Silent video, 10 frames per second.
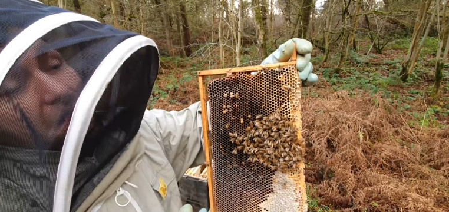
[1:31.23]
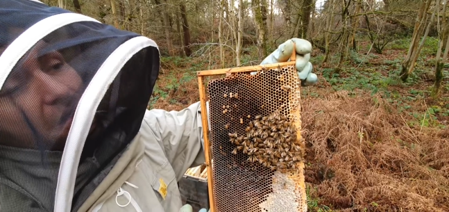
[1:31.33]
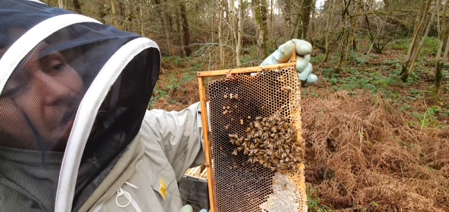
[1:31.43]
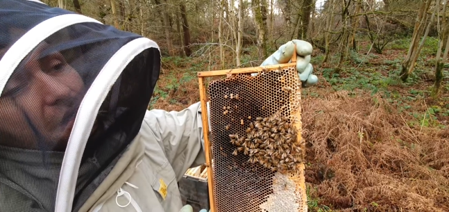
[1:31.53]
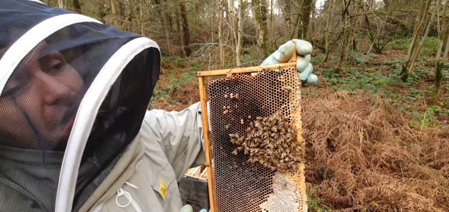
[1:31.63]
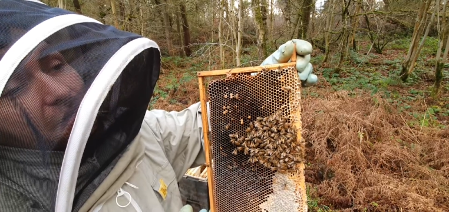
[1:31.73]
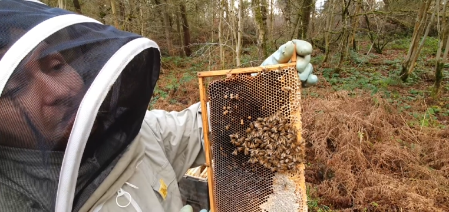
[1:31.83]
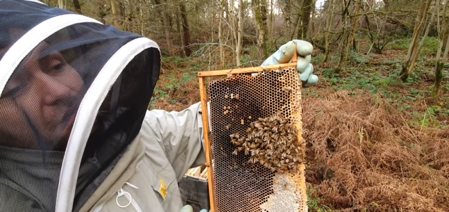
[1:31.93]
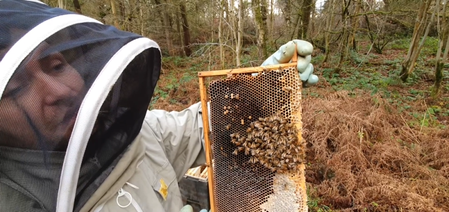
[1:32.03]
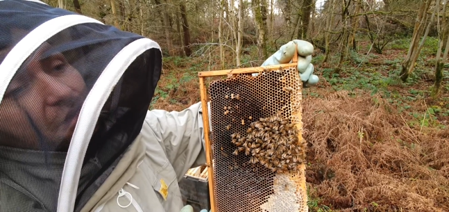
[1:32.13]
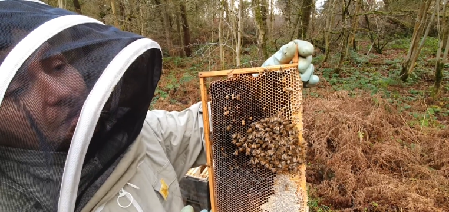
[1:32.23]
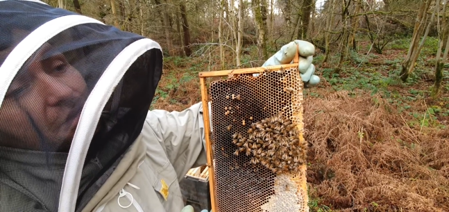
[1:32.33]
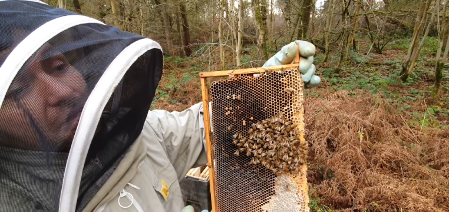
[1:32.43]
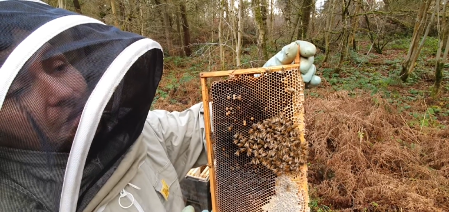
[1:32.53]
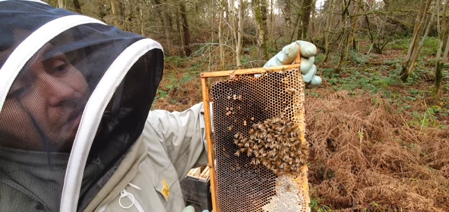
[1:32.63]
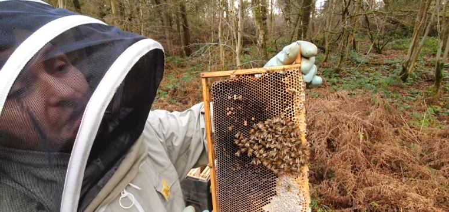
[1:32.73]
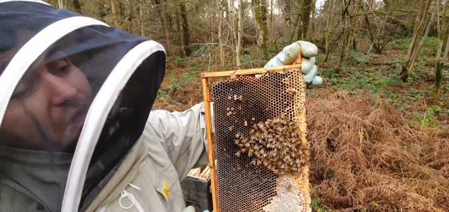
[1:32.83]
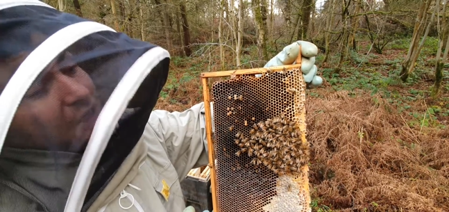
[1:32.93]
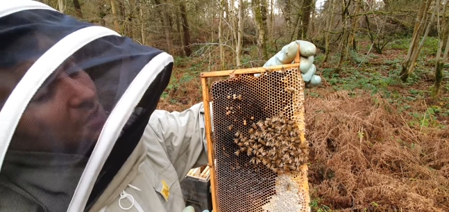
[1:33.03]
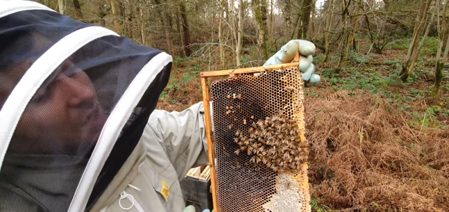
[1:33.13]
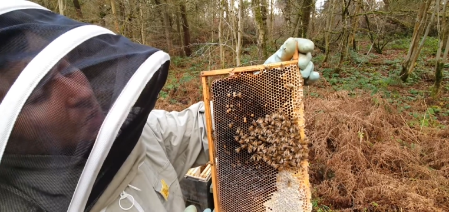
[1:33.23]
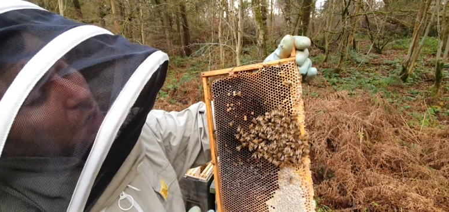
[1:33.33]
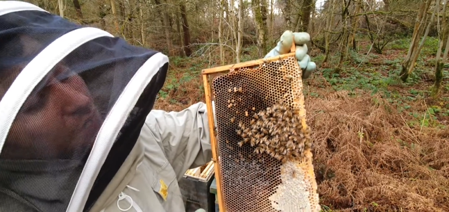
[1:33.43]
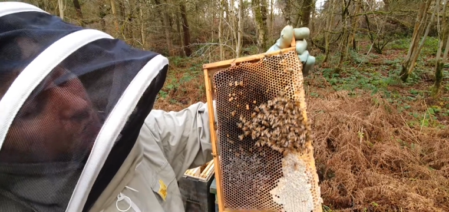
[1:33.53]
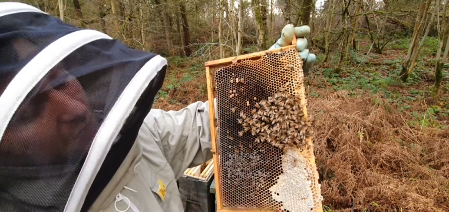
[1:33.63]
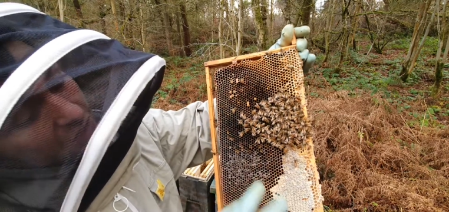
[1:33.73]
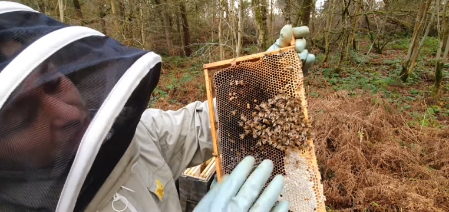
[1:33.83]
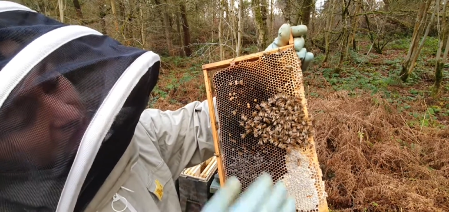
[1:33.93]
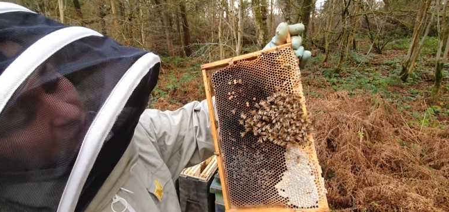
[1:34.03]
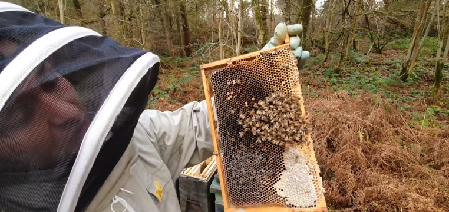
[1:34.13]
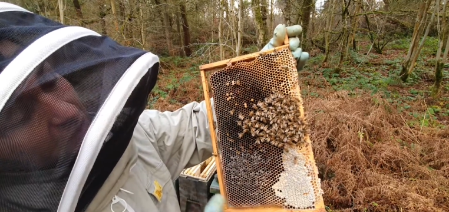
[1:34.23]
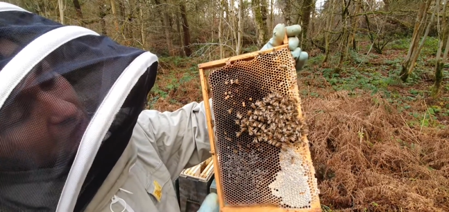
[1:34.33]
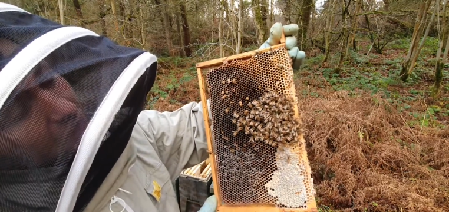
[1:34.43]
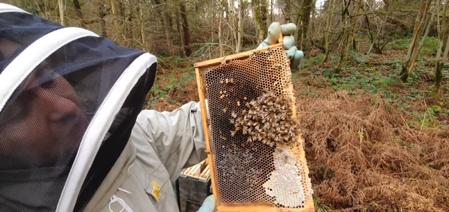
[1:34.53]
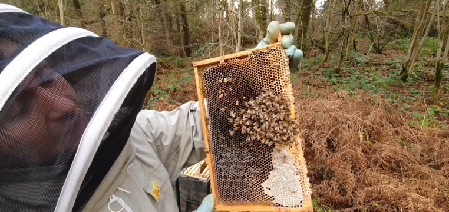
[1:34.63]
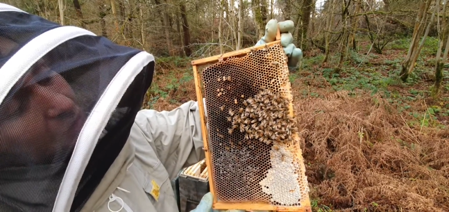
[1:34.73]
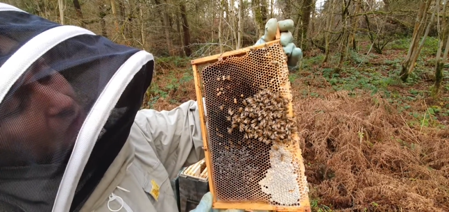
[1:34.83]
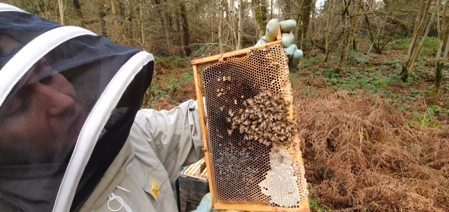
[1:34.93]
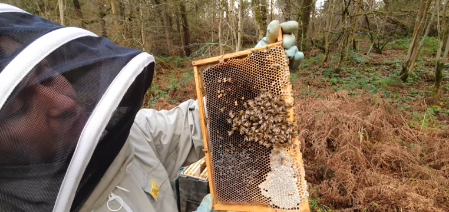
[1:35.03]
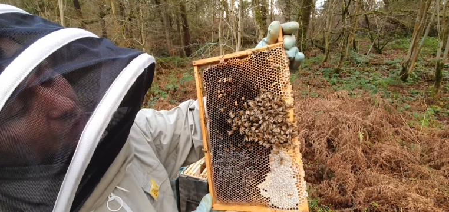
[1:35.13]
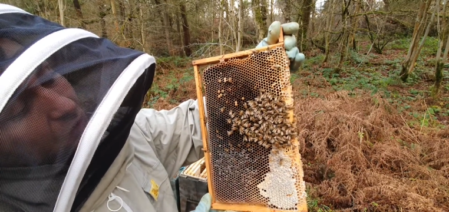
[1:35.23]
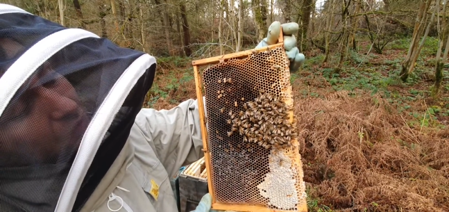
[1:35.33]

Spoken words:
Nobody's mouth can be seen.